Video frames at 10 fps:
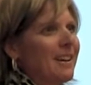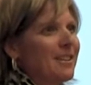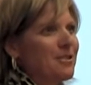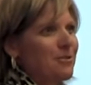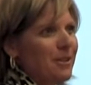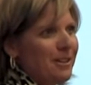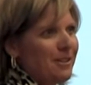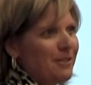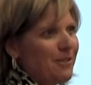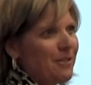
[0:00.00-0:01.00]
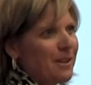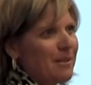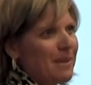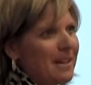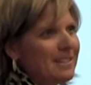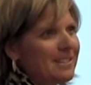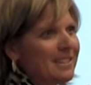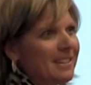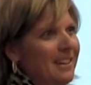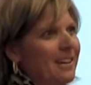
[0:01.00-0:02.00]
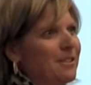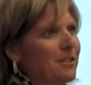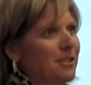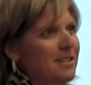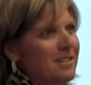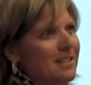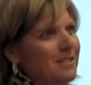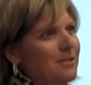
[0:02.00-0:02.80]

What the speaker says: And Joya, you've already met. And Krista,